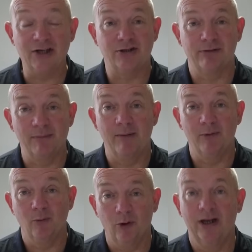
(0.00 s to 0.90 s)
actually
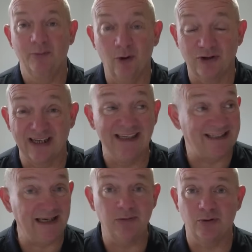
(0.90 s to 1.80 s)
remember what it was. And it
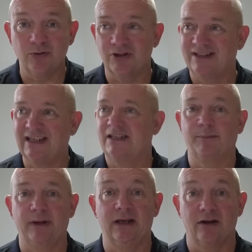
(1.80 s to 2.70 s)
seems to have just
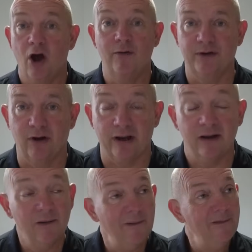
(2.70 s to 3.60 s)
disappeared
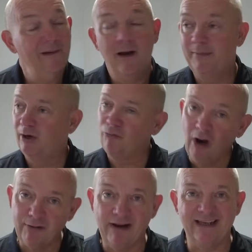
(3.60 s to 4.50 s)
overnight. I mean, I
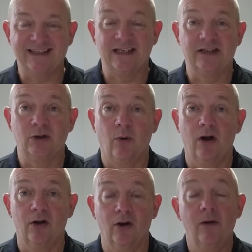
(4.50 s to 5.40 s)
ride around the city
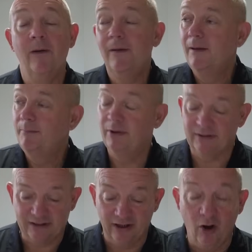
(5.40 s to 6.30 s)
quite a lot,
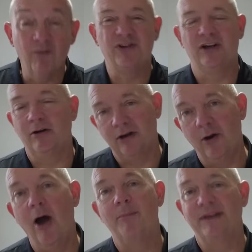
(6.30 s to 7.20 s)
but obviously I don't
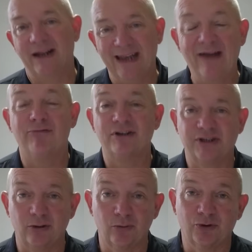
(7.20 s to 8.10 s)
go up and down every
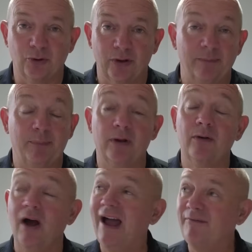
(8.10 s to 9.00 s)
single soy, but
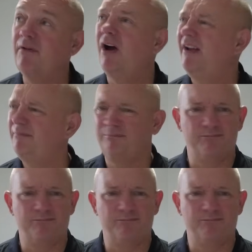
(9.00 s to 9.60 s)
I've